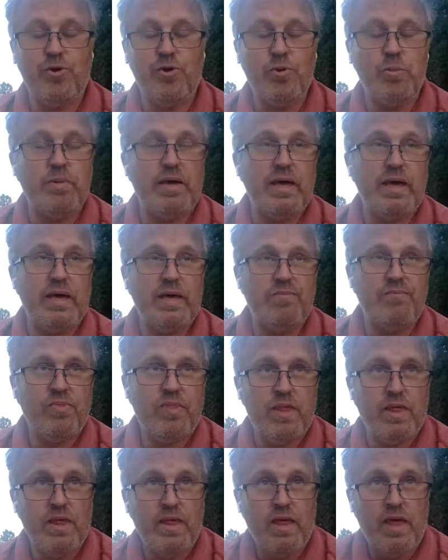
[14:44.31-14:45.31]
to me
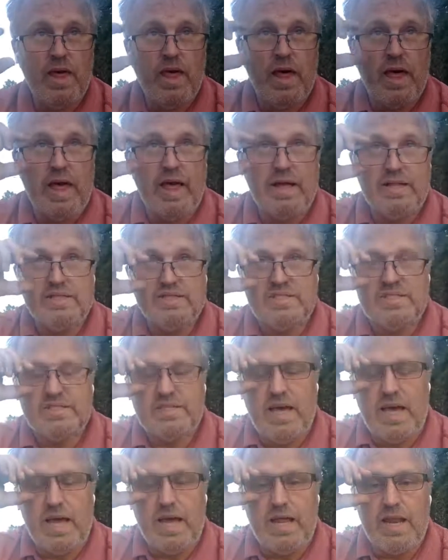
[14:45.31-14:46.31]
and
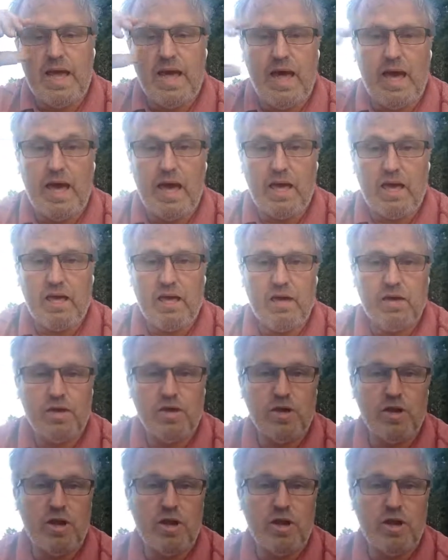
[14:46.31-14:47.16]
saying, hey,